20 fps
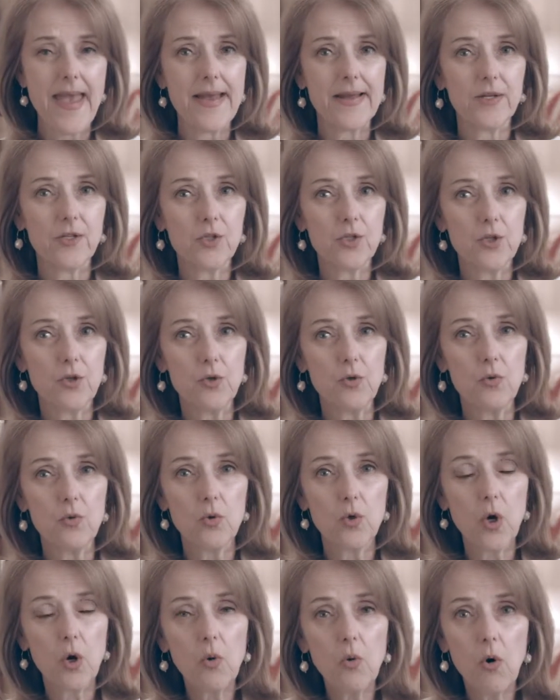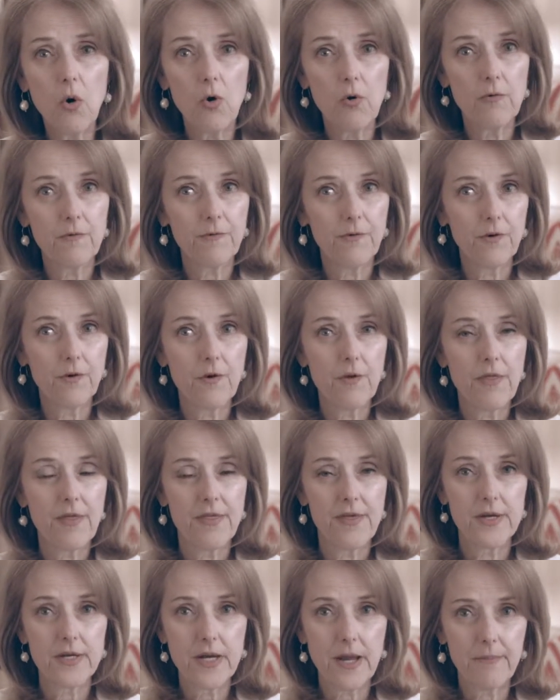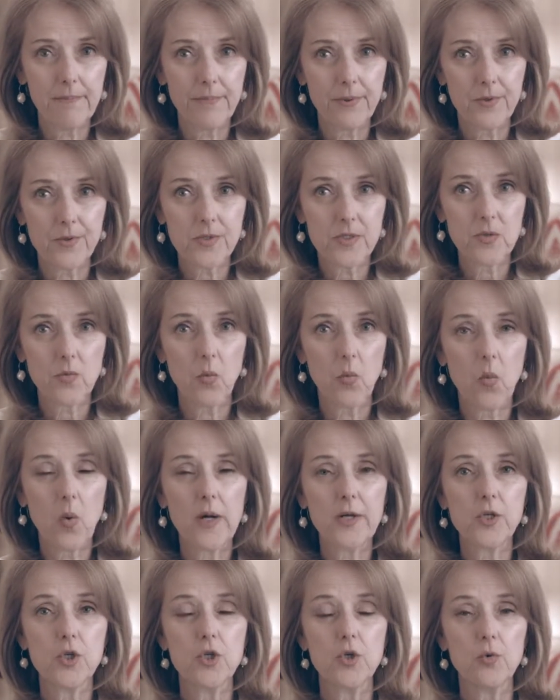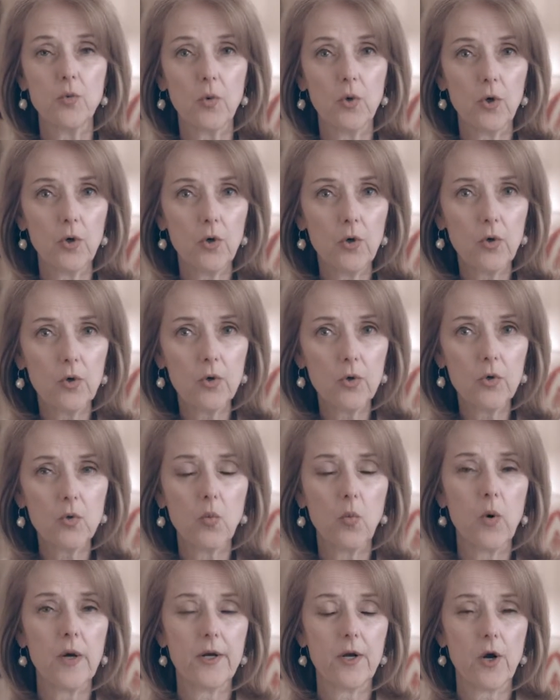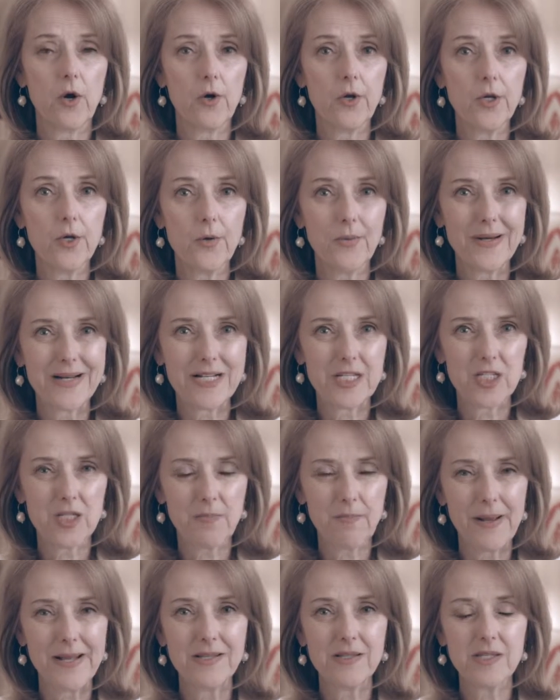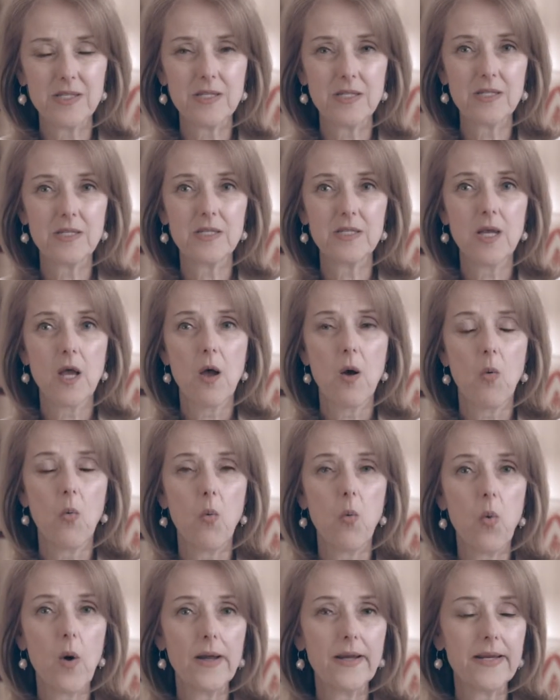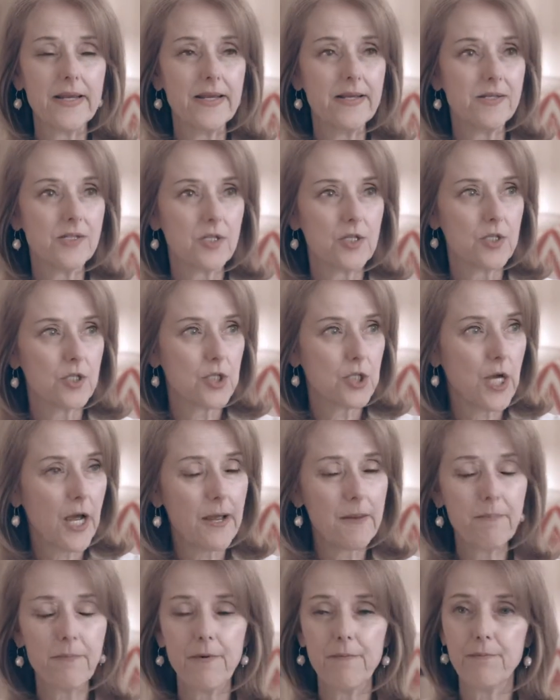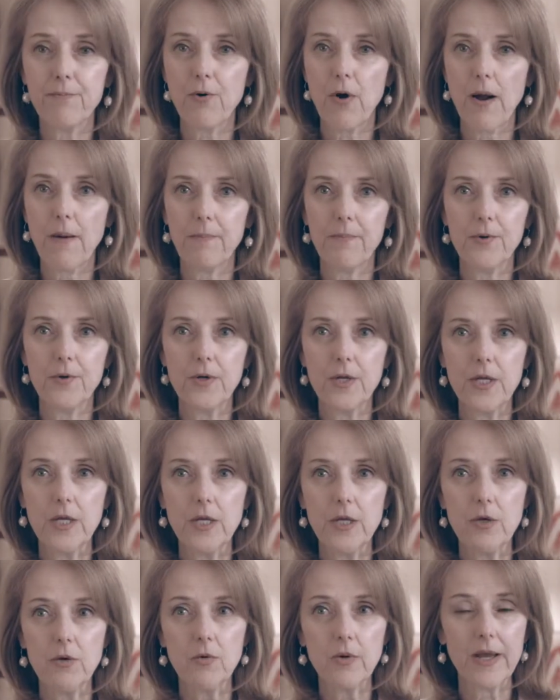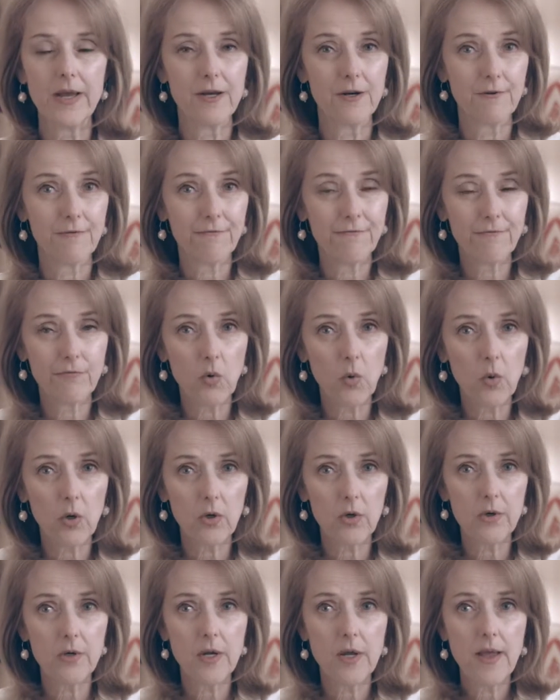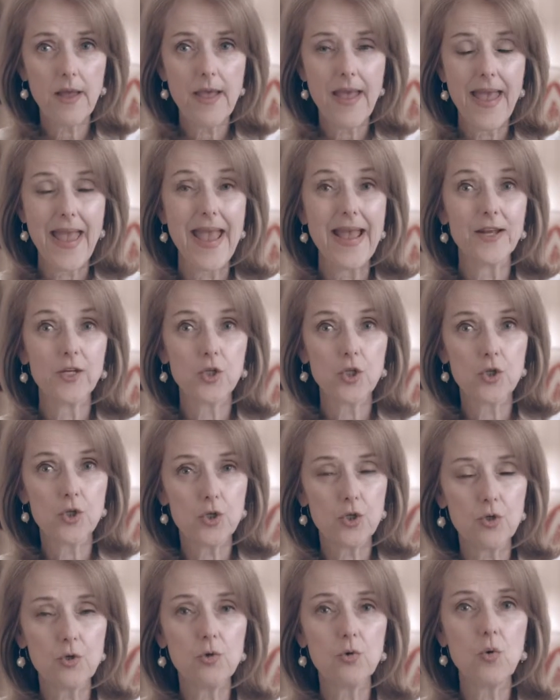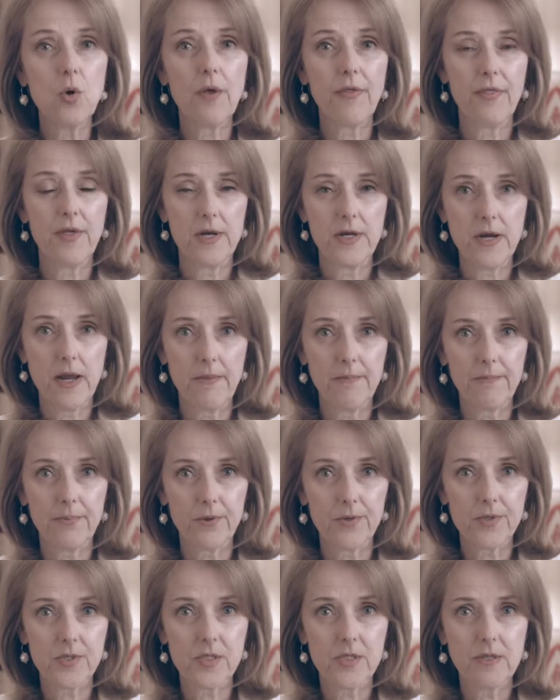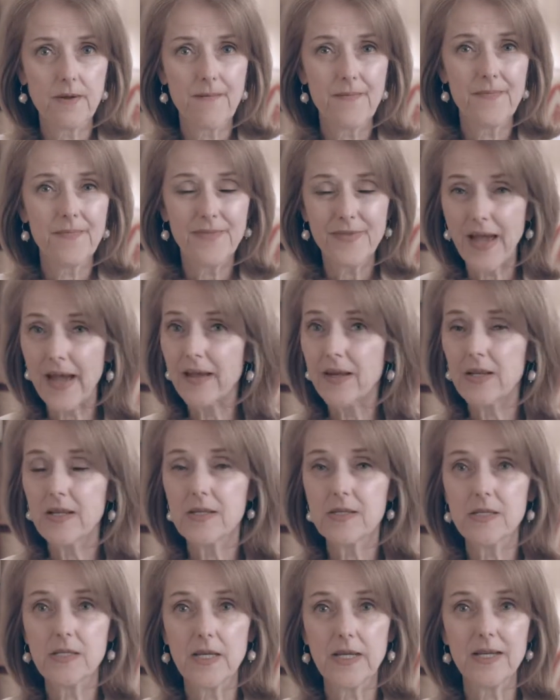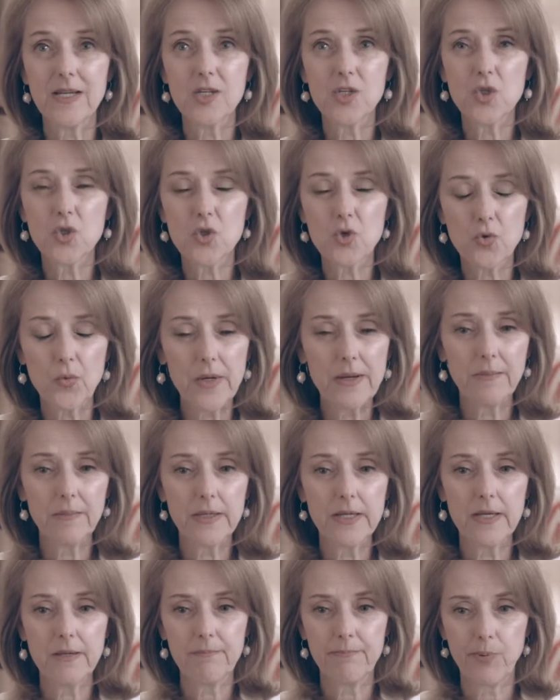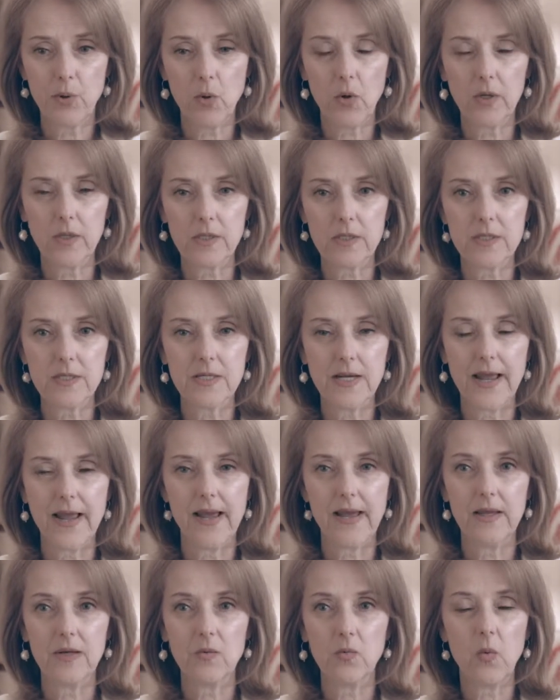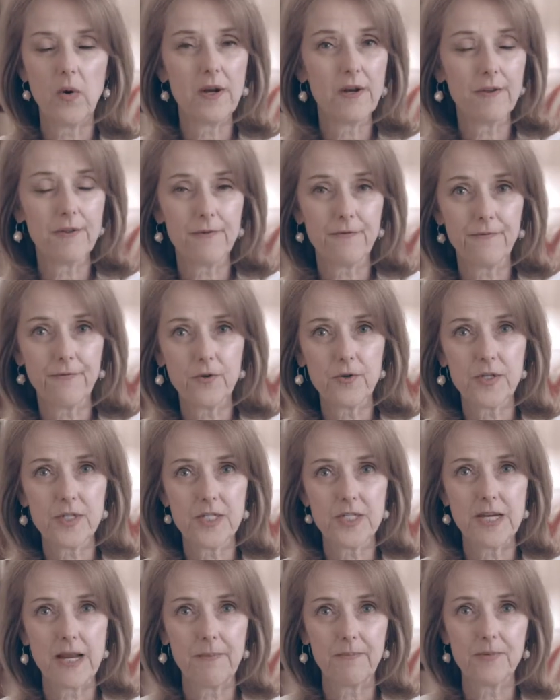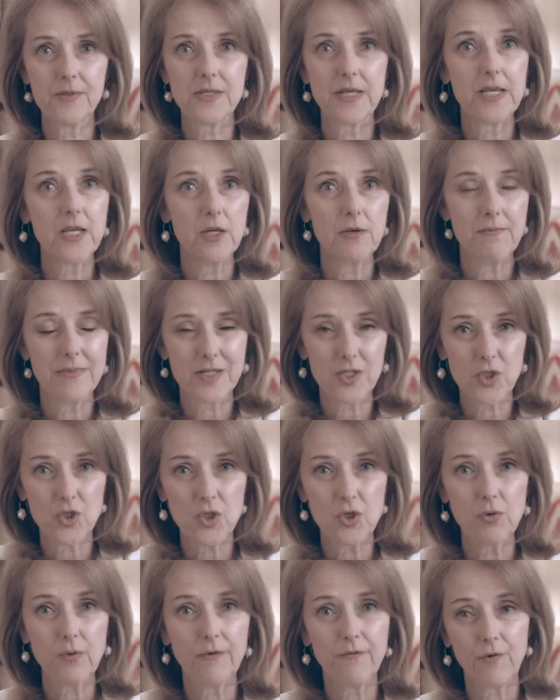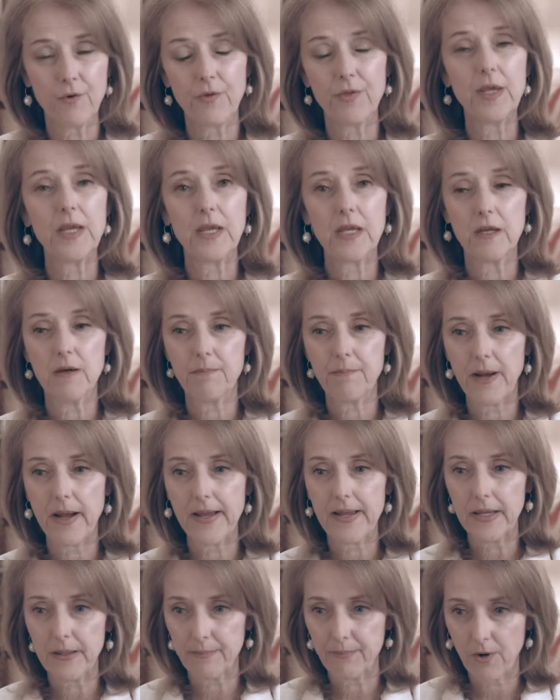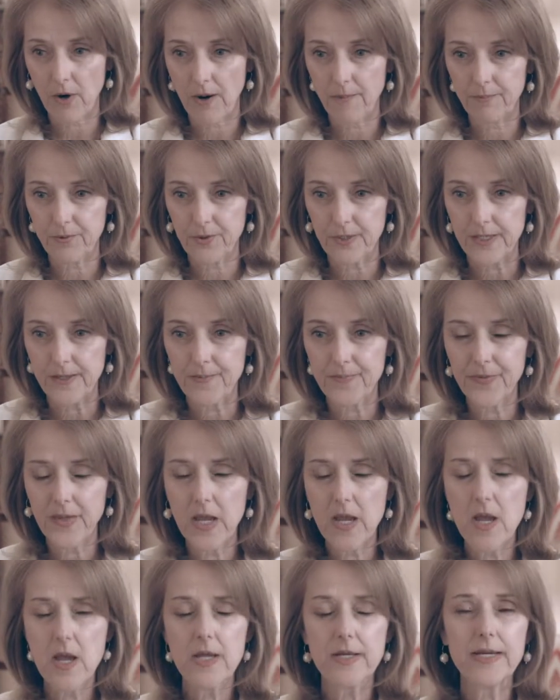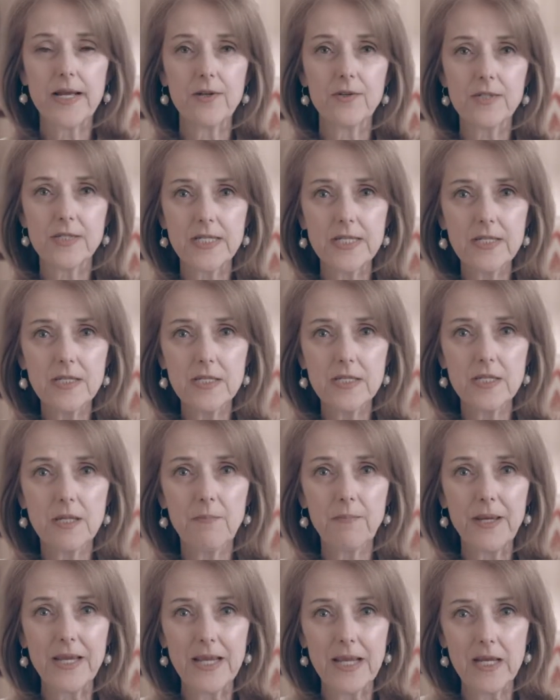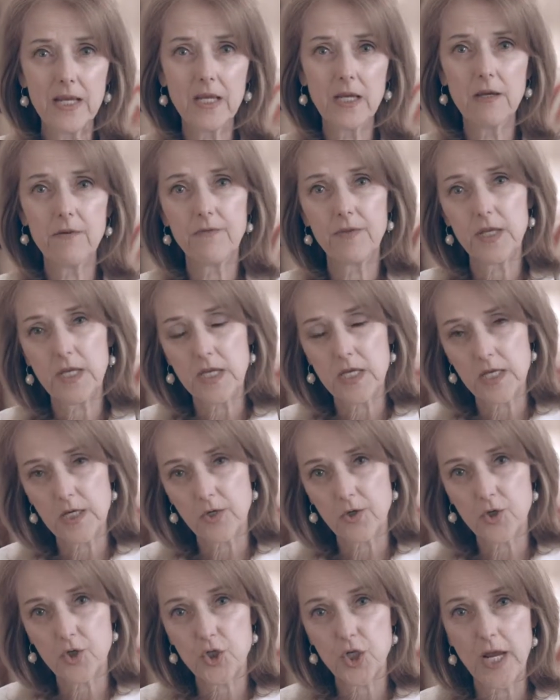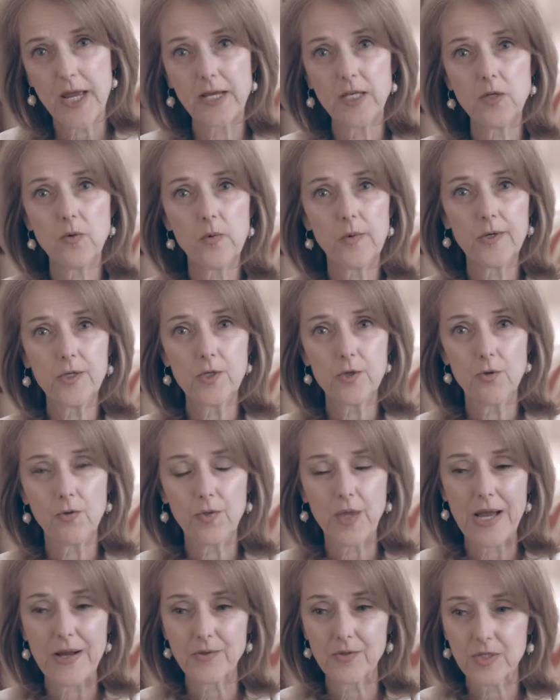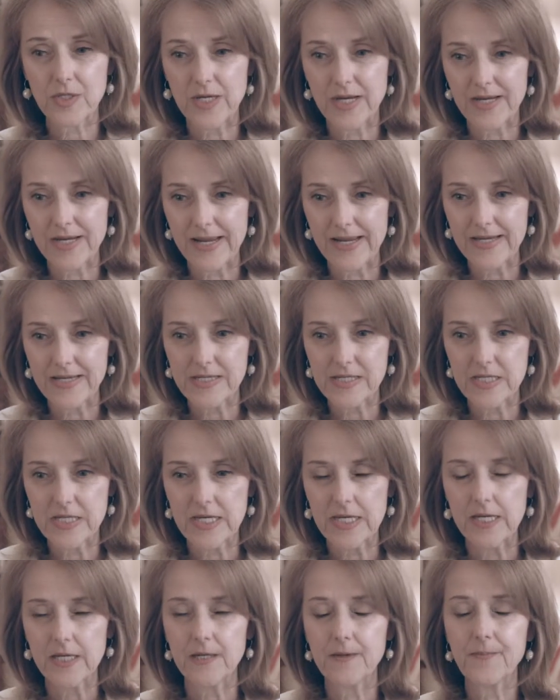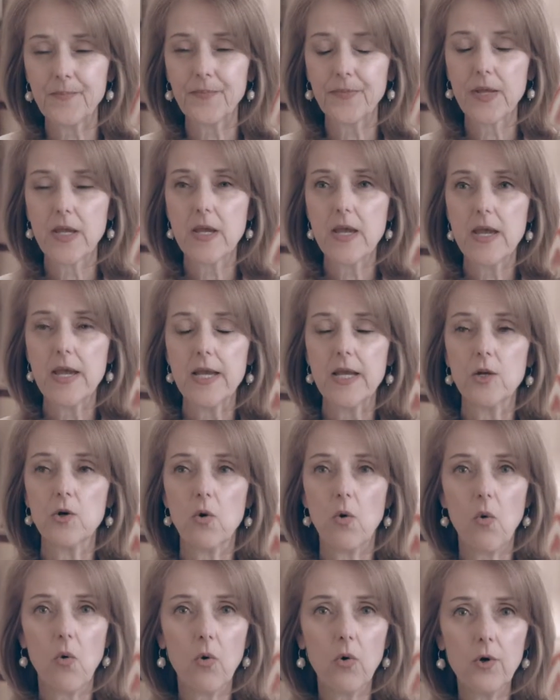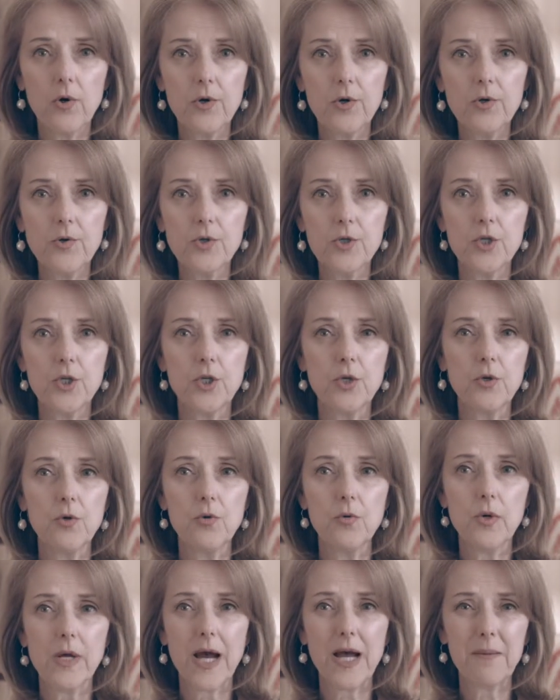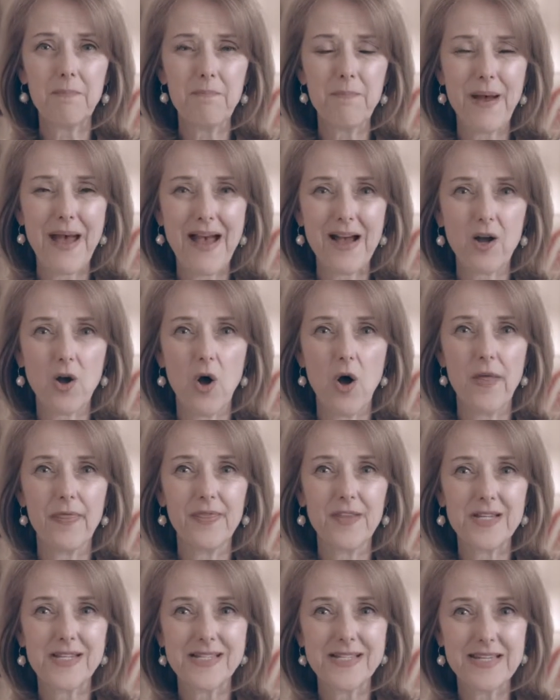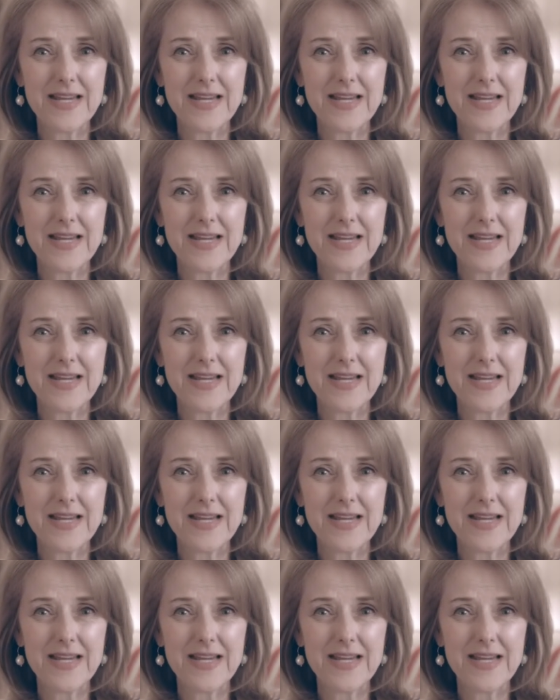and to go over the numbers. What you earn, what are your expenses, what is the type of property you can afford, and to do the numbers. That is extremely important and one of the first steps that you must do if you're thinking of buying a property. Now, since the beginning of the year, January 2018, in order to cut back on the